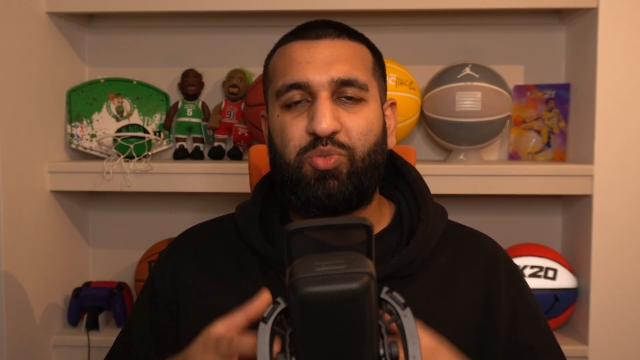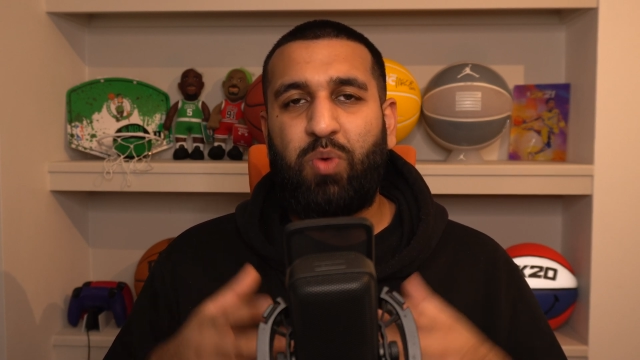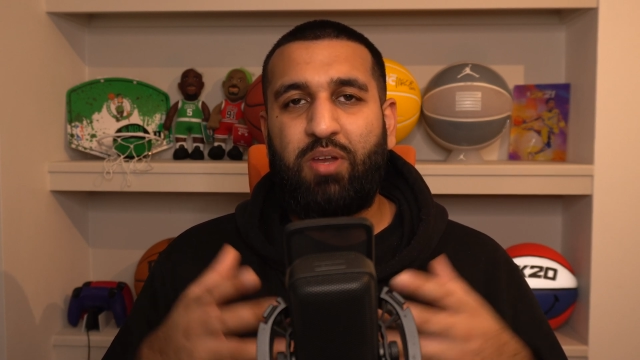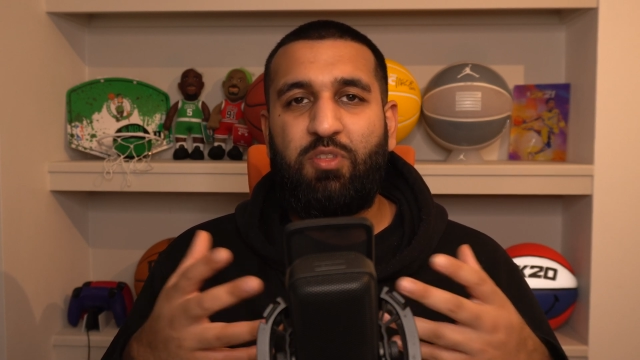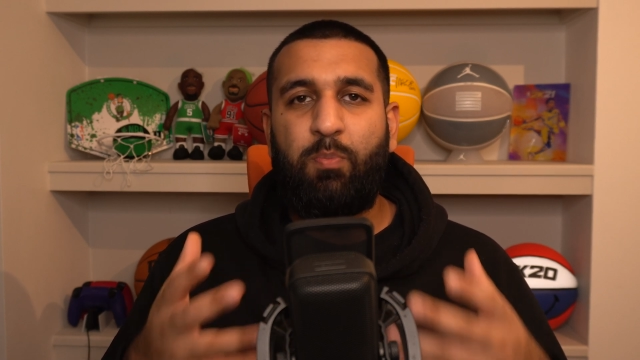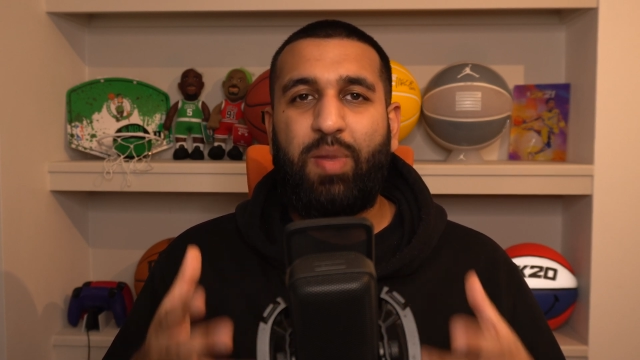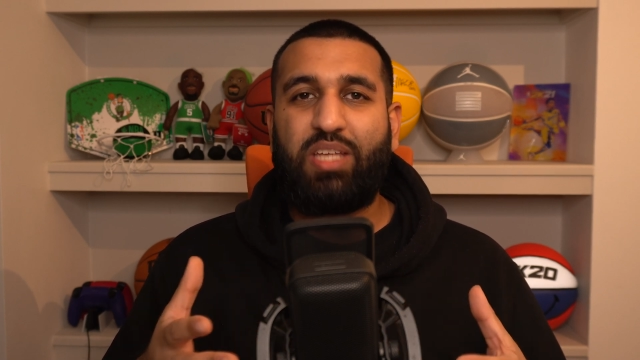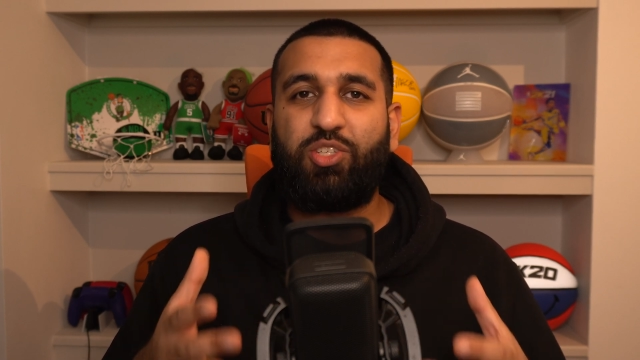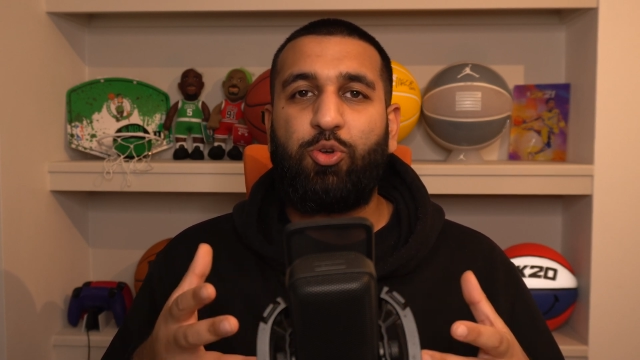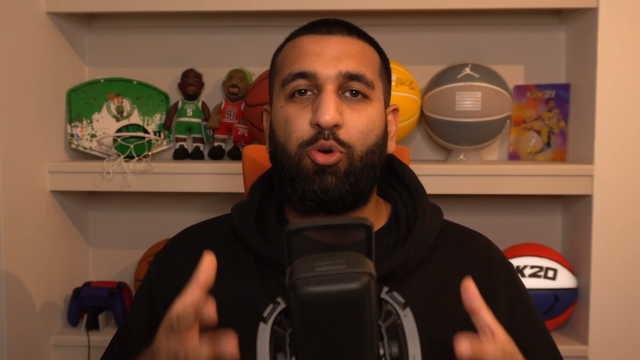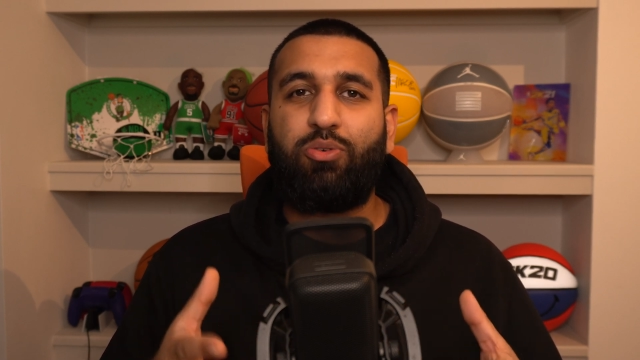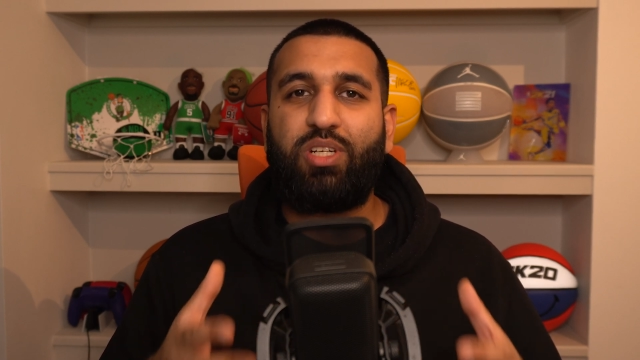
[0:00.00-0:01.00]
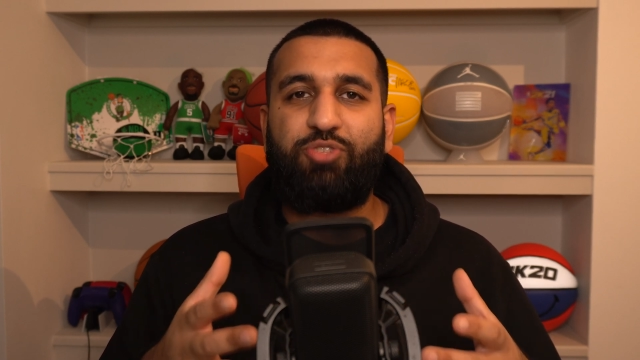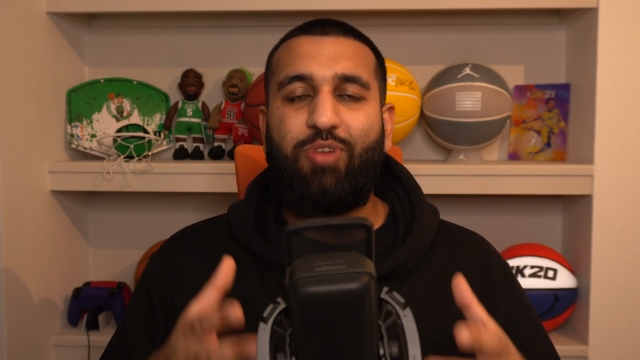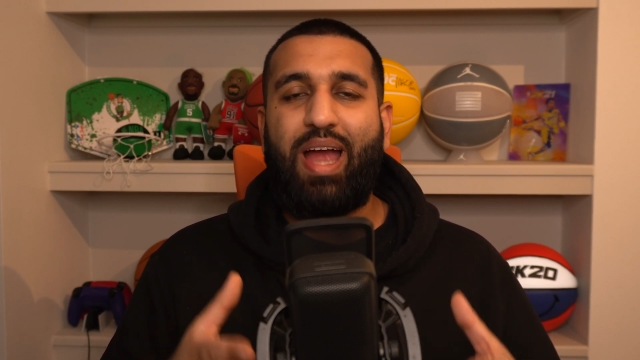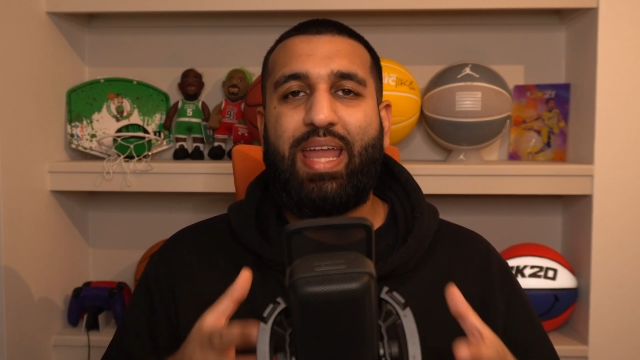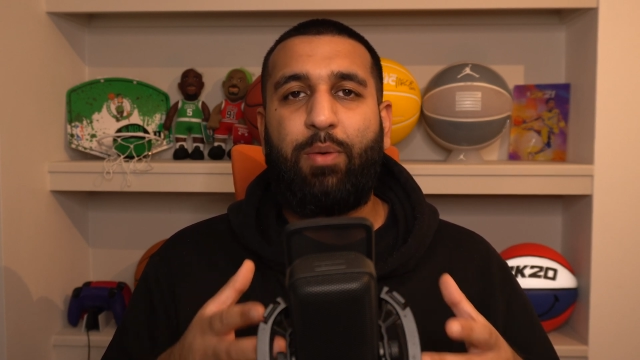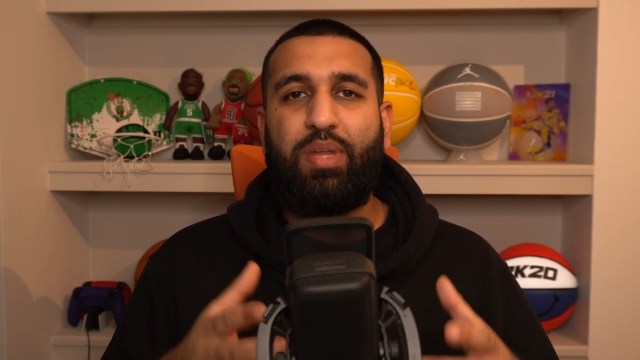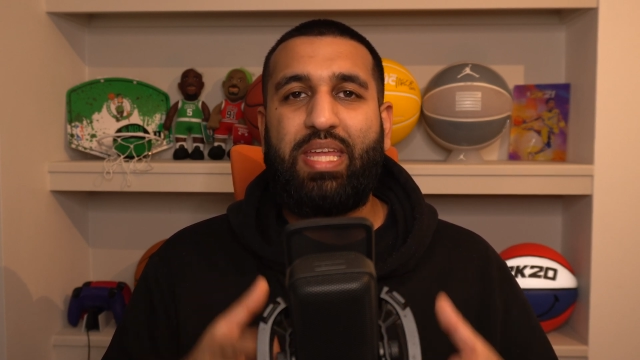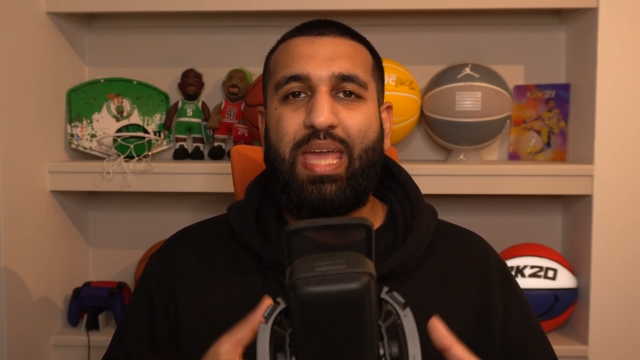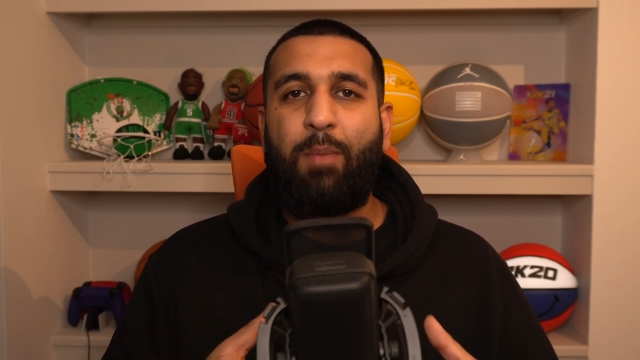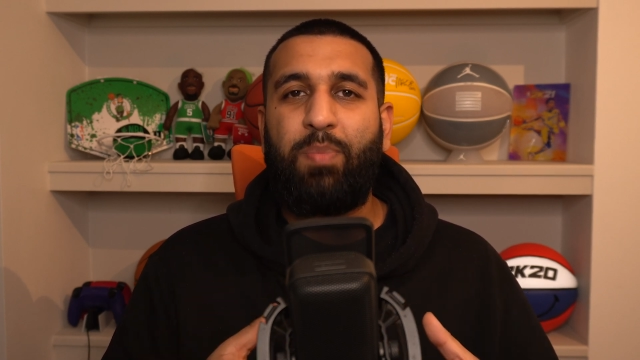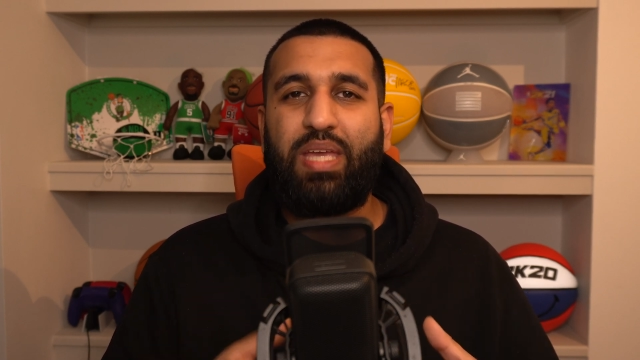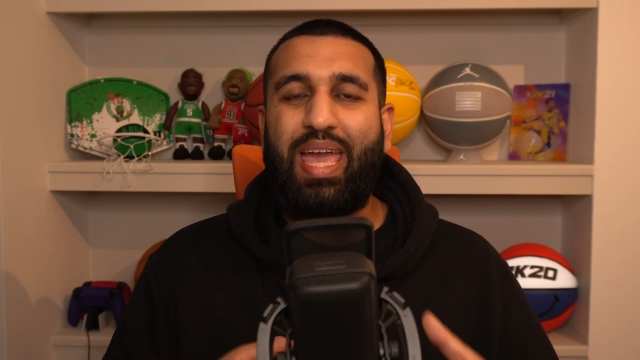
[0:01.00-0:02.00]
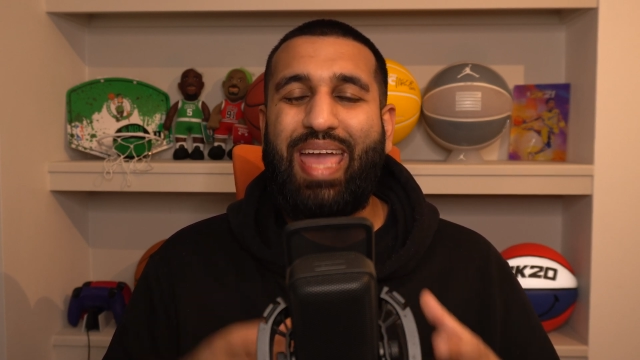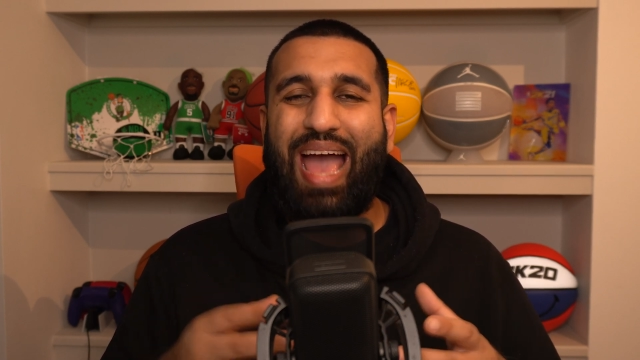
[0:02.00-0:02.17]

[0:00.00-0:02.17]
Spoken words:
one of the best scorers right now in the NBA,